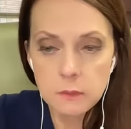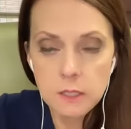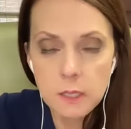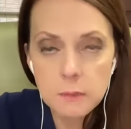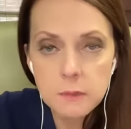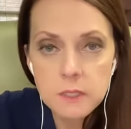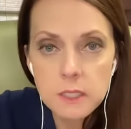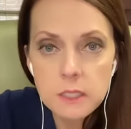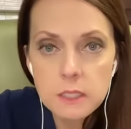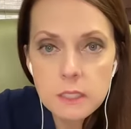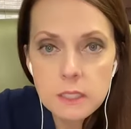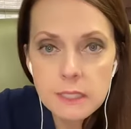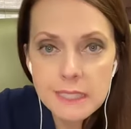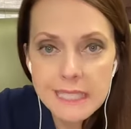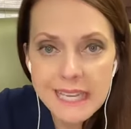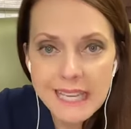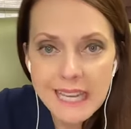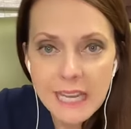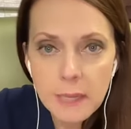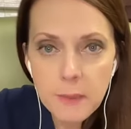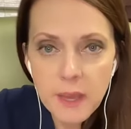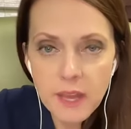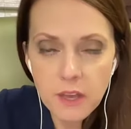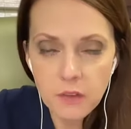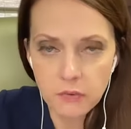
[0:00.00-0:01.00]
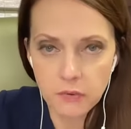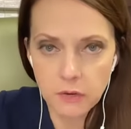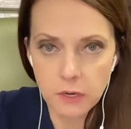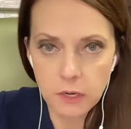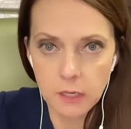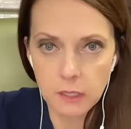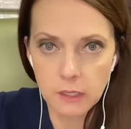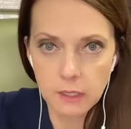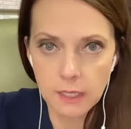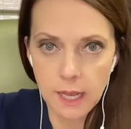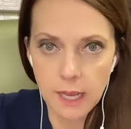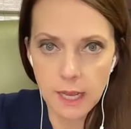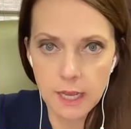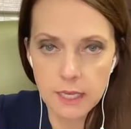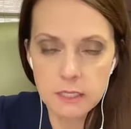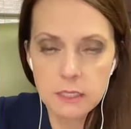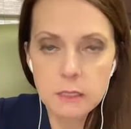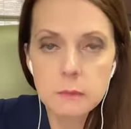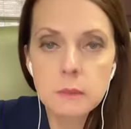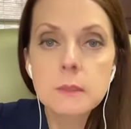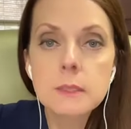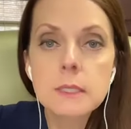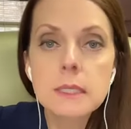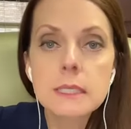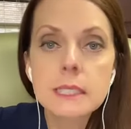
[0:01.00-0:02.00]
Sometimes it's a team effort, guys.
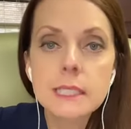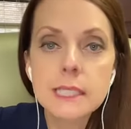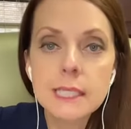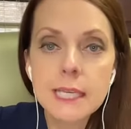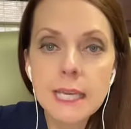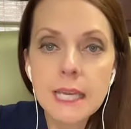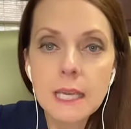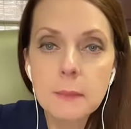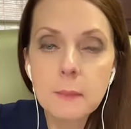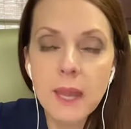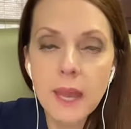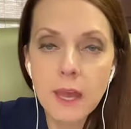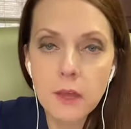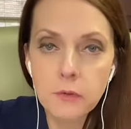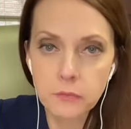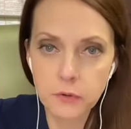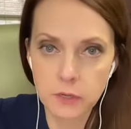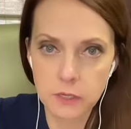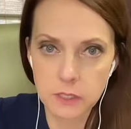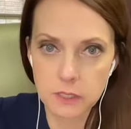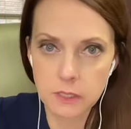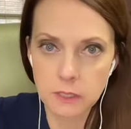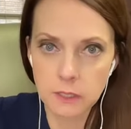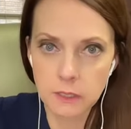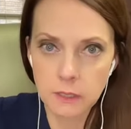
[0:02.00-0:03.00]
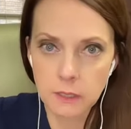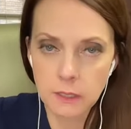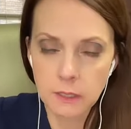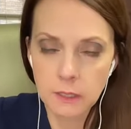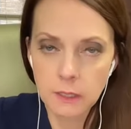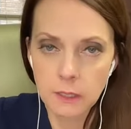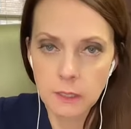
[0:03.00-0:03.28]
Sometimes it's a team effort.